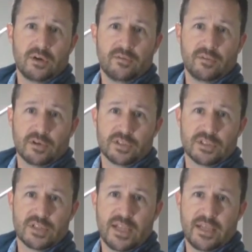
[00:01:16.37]

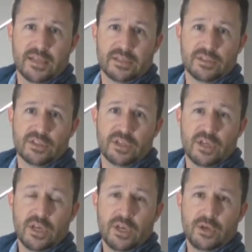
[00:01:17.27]
versus hinged,
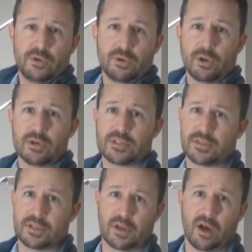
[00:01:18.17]
you'll notice
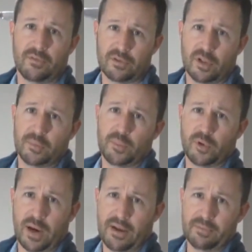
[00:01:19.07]
that the golf club
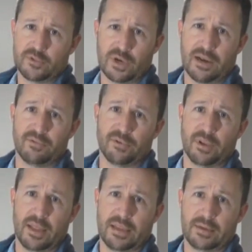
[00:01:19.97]
traveled
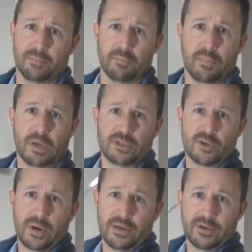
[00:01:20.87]
a much
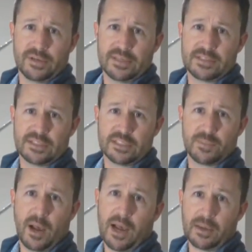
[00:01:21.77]
greater distance
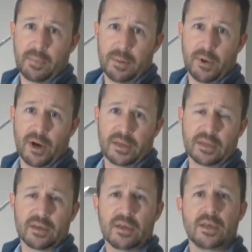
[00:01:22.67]
behind my body.
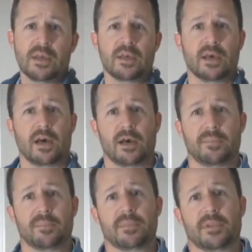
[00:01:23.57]

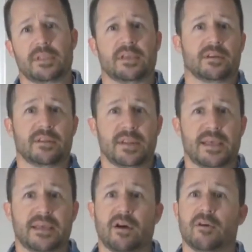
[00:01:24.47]
At the end of the
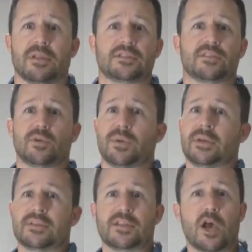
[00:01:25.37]
day, all that's doing
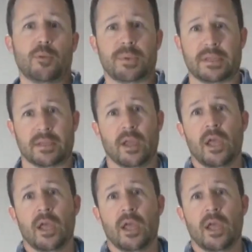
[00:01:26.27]
is helping